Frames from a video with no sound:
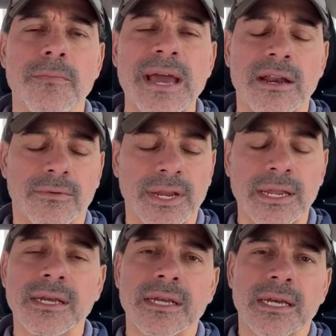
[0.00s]
the
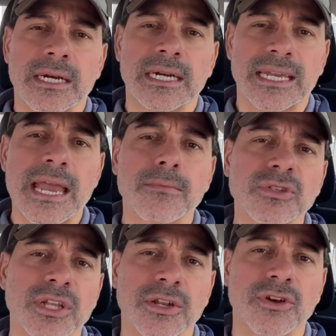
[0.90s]
battery
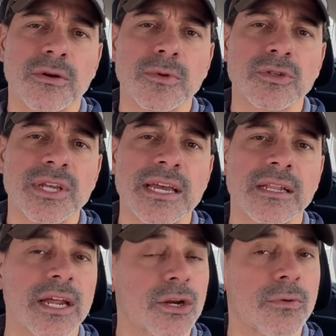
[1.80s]
cables to the terminals had a
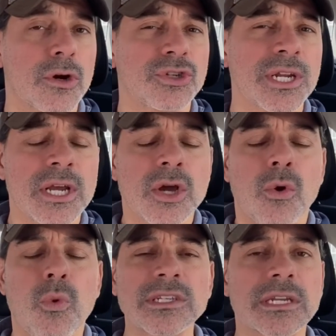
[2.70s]
lot of corrosion.
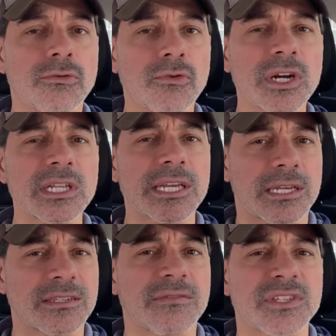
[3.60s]
Wasn't really,
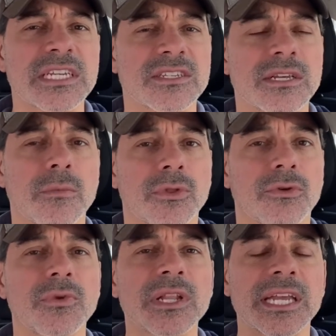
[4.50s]
because I've seen some where
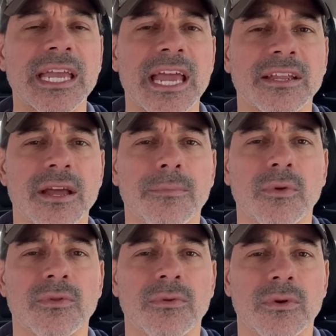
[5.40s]
they're really caked up
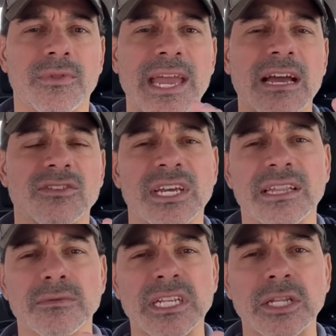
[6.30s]
on the outside.
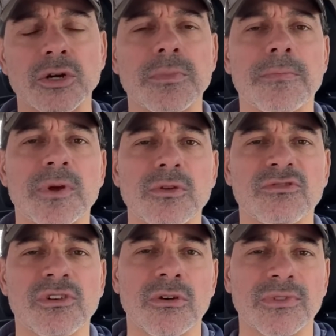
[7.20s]
There was a little bit, but you
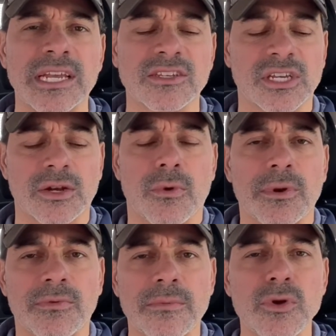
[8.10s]
saw on the inside when
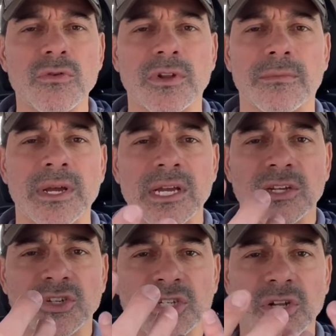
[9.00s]
we removed them,
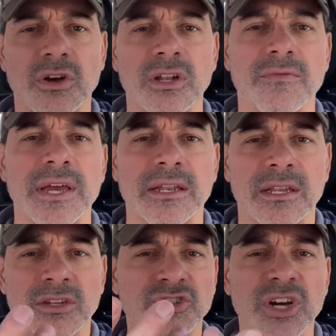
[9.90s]
just all of that
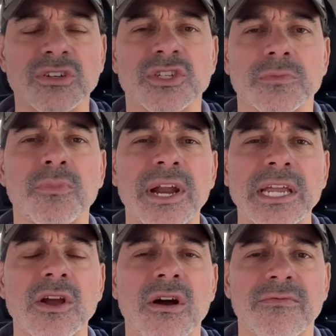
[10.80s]
junk just
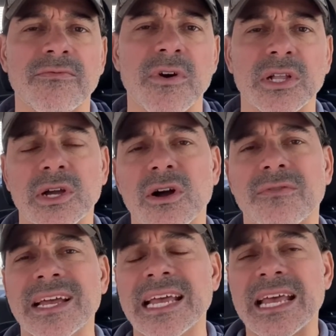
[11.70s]
breaking off and falling off.